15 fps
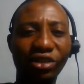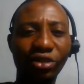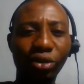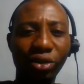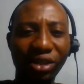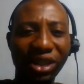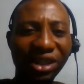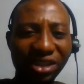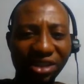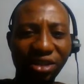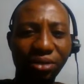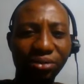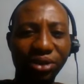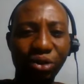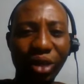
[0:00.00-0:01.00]
you need
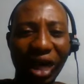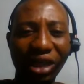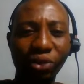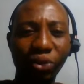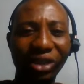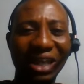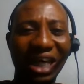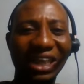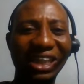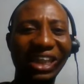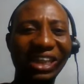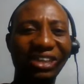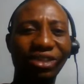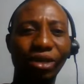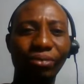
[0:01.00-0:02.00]
something. You are the one that
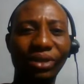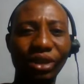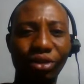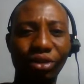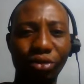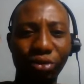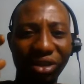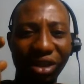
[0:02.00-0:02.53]
needs something to,